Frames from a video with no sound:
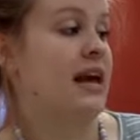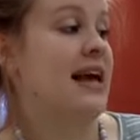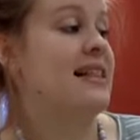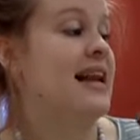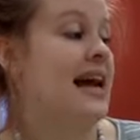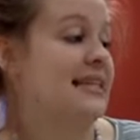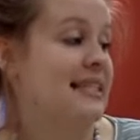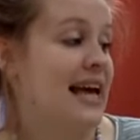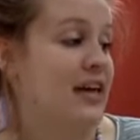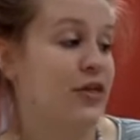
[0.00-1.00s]
And then I
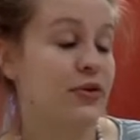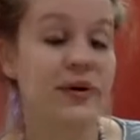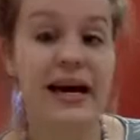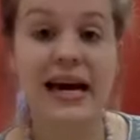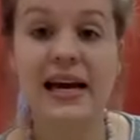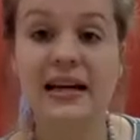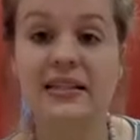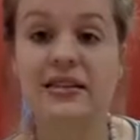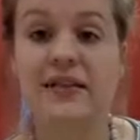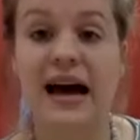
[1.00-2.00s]
say 3
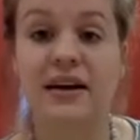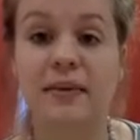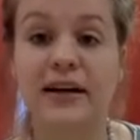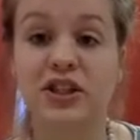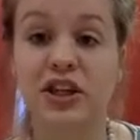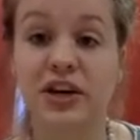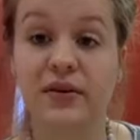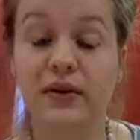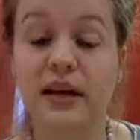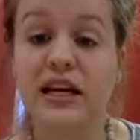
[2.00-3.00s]
divided by
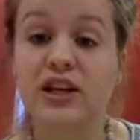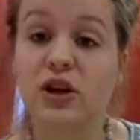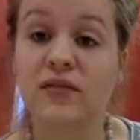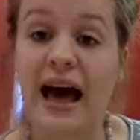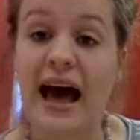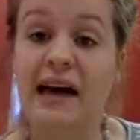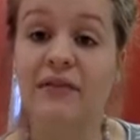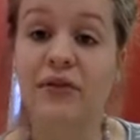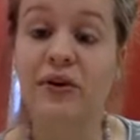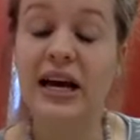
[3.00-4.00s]
2. So if I
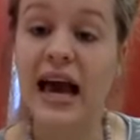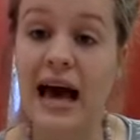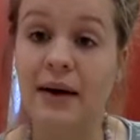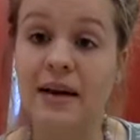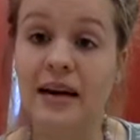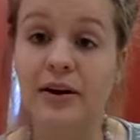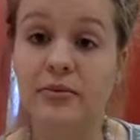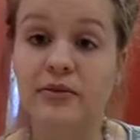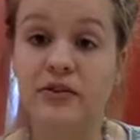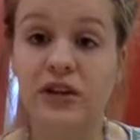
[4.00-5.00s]
have 3, how many
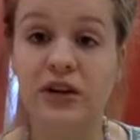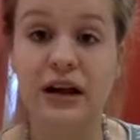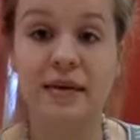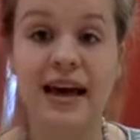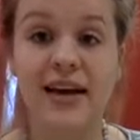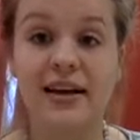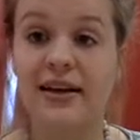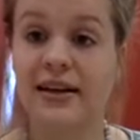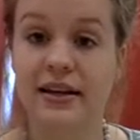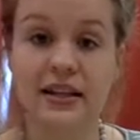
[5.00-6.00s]
groups of 2 can I make?
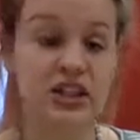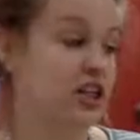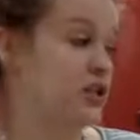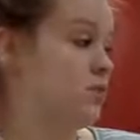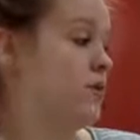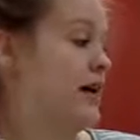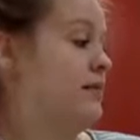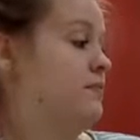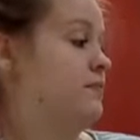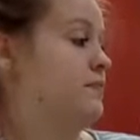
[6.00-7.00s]
Just
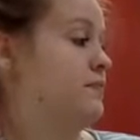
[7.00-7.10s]
1.